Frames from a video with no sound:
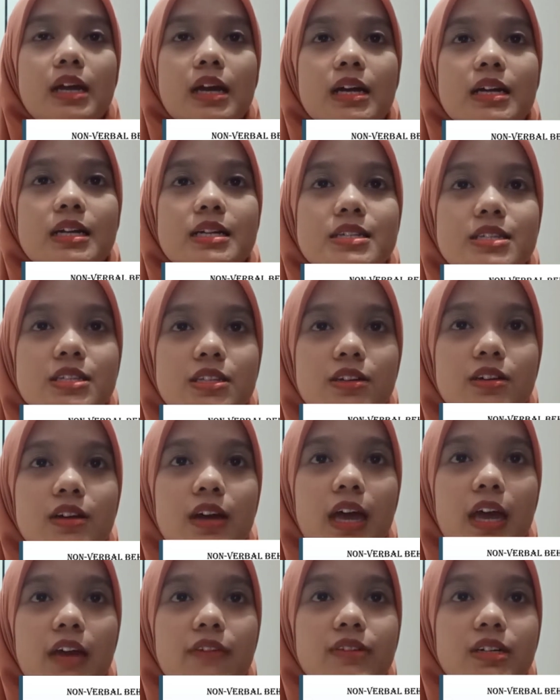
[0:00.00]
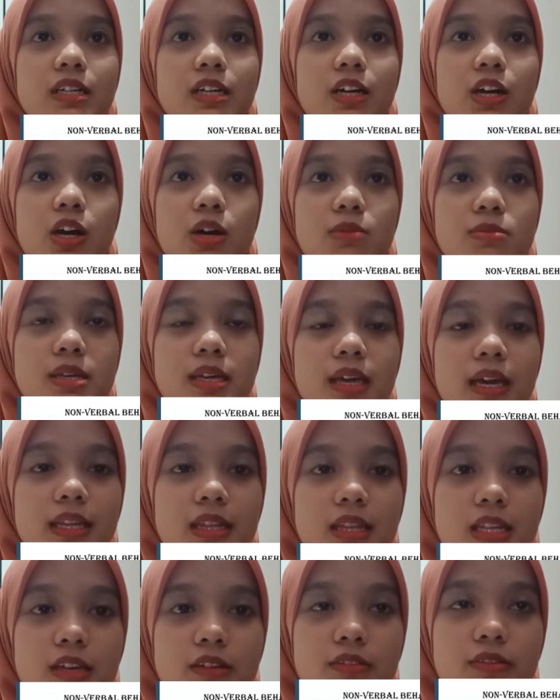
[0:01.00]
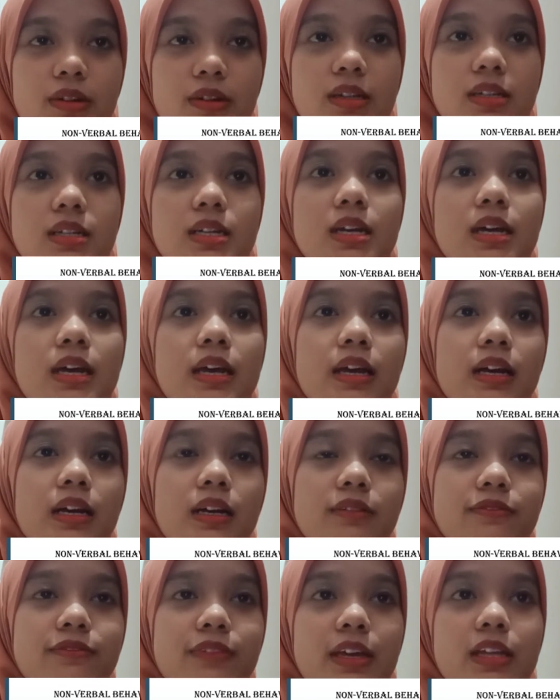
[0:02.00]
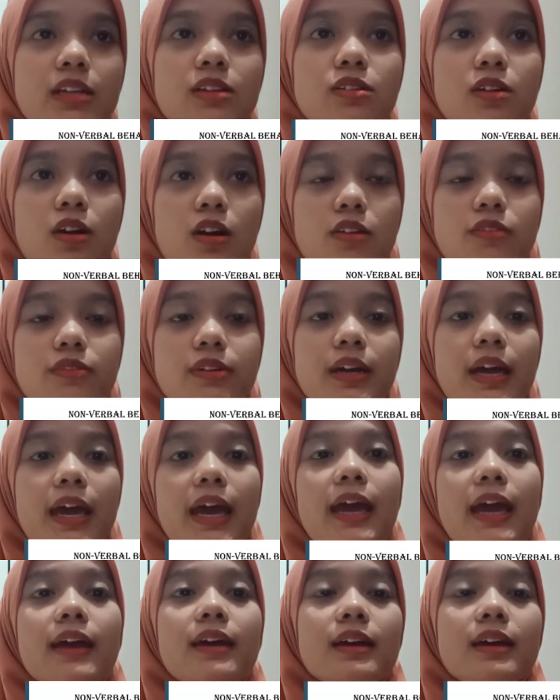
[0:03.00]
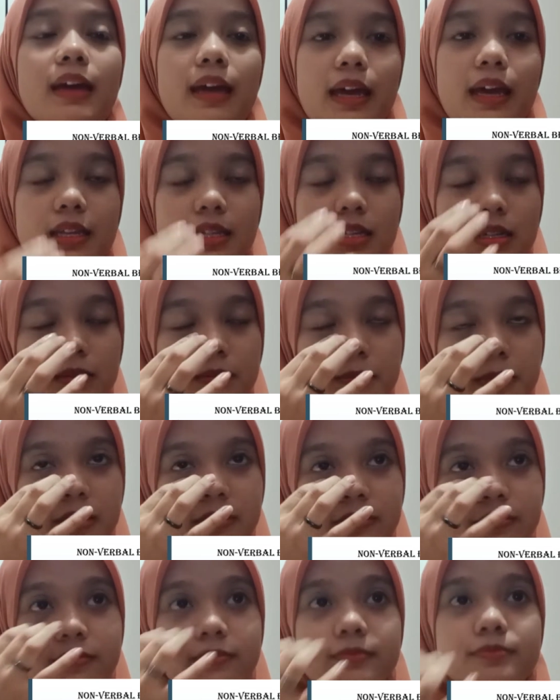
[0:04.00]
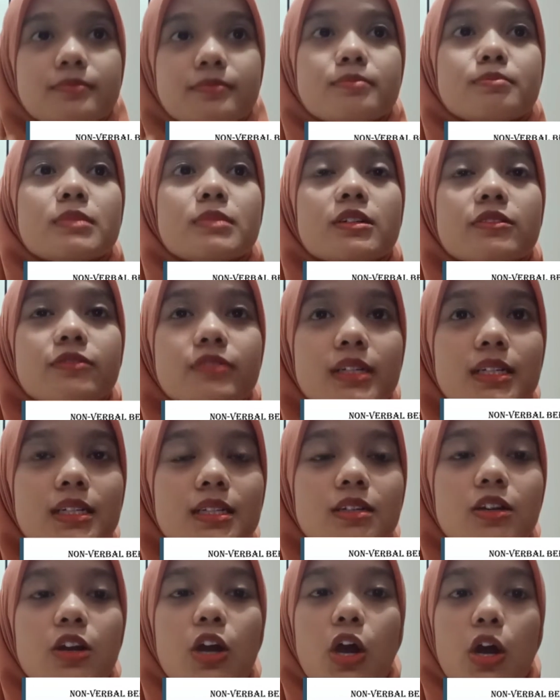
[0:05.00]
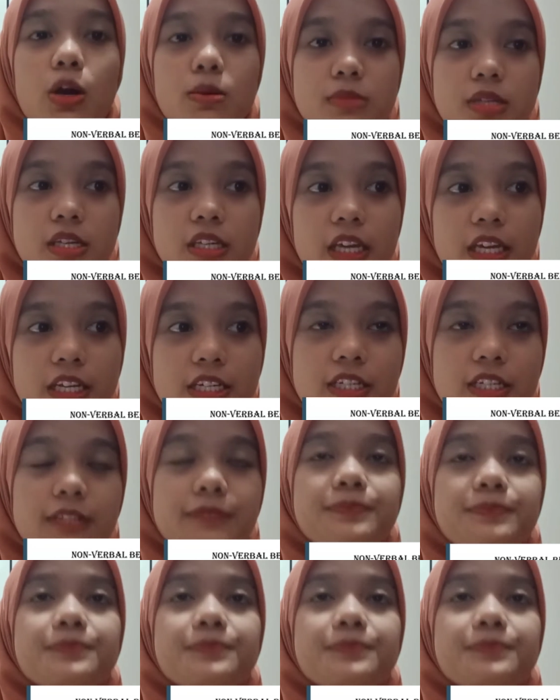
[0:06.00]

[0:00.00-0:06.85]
Also have a communicative value over and above verbal communication.